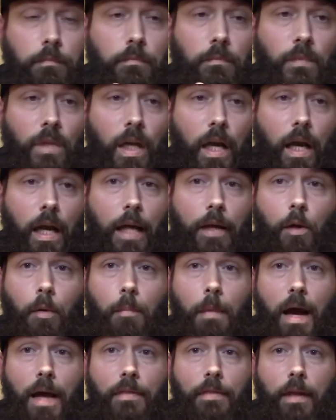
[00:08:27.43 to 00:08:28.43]
I don't
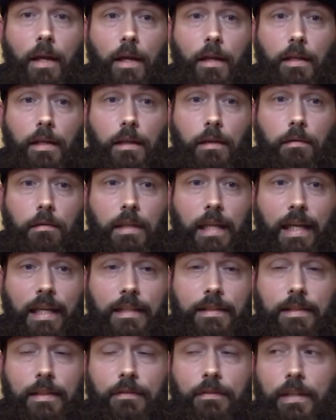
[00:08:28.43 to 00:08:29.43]
mind the
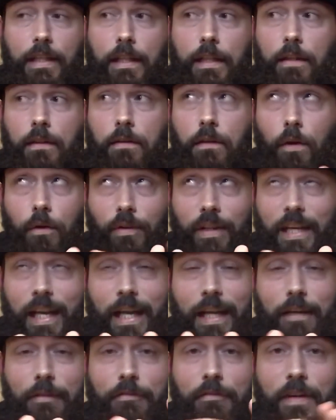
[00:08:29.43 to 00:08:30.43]
negativity or the
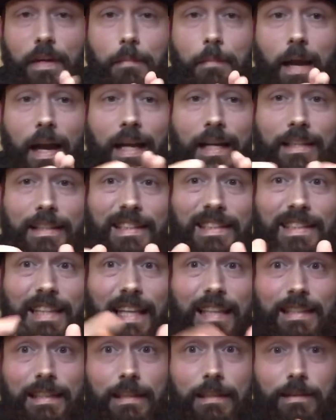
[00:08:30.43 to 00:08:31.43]
negative feedback. I just
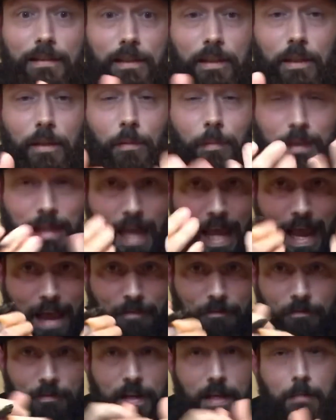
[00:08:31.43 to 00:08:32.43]
like to, you know, I mean,
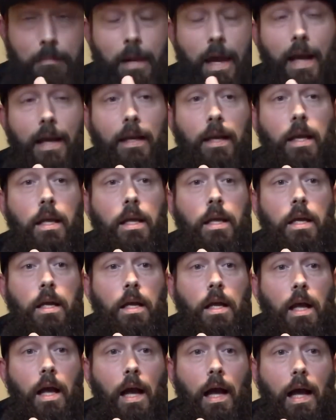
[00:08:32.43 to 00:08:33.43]
have feedback.
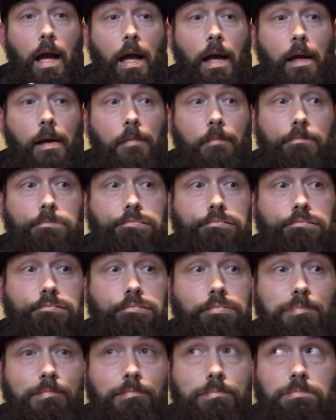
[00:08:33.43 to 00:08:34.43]

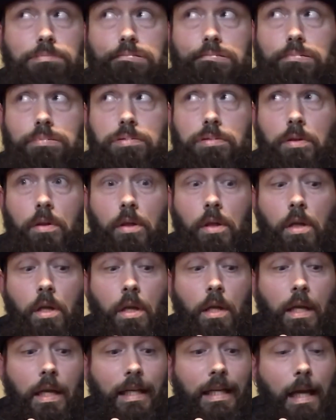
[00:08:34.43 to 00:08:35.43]

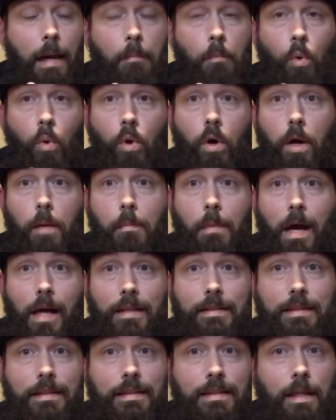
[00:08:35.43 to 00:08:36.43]
Got more
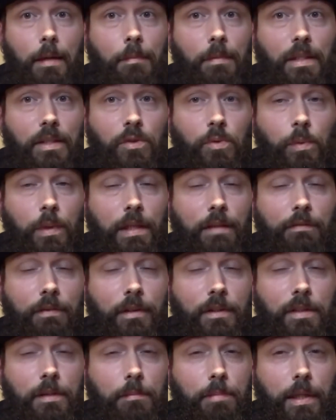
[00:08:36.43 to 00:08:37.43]
unboxings coming this week.
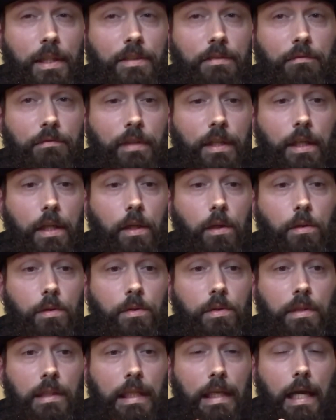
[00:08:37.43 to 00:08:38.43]
First impression
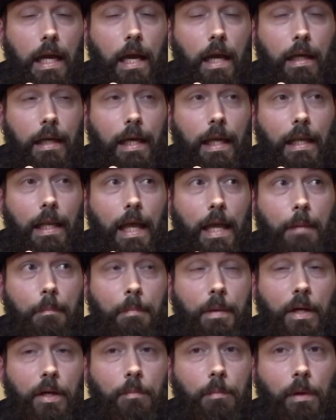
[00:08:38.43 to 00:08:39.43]
videos. Got a lot of
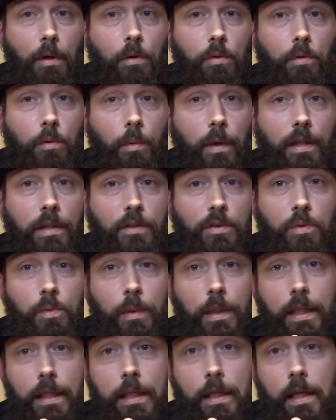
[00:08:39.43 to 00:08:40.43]
beard mail on the way this
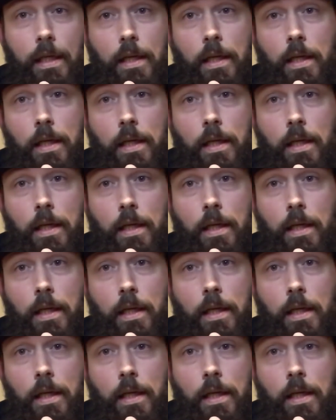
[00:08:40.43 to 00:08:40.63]
week,